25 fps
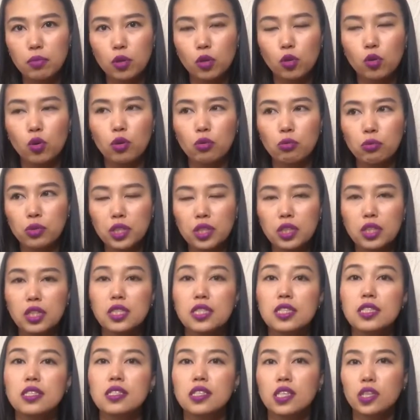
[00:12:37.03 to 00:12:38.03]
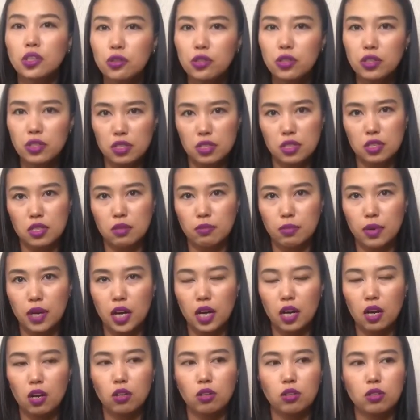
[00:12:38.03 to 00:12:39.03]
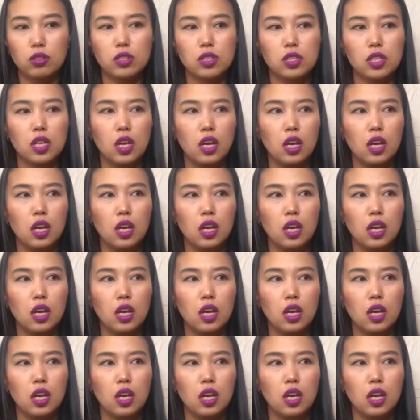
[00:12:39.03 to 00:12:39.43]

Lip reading: who are really serious about